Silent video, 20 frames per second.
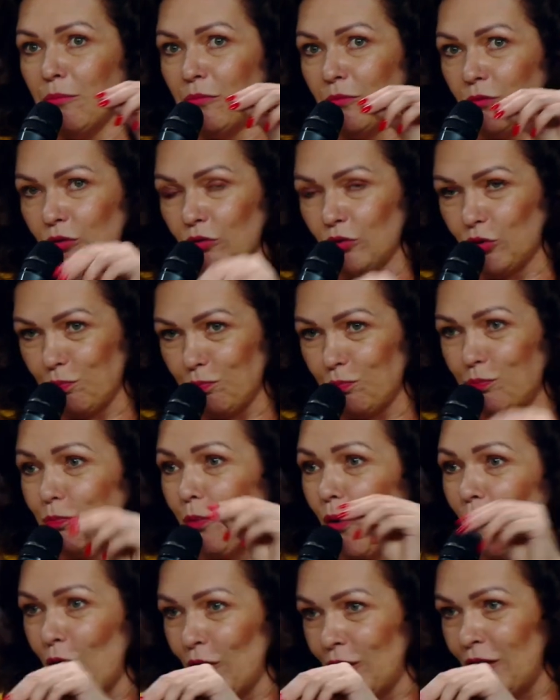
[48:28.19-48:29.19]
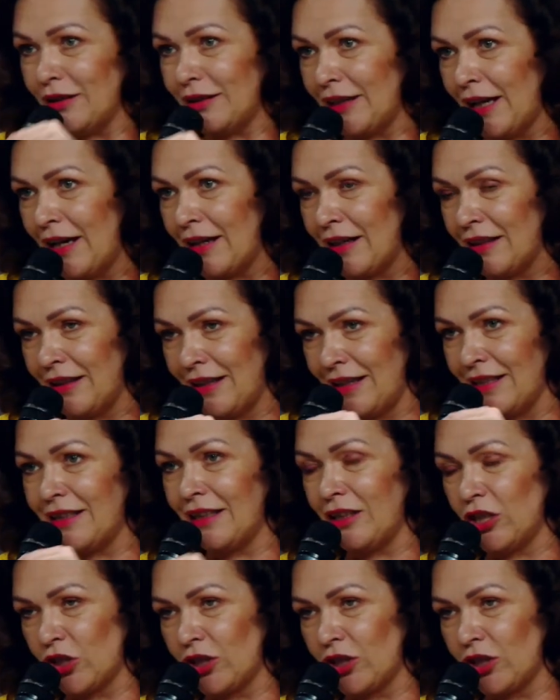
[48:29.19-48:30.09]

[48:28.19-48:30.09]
You can choose your job here.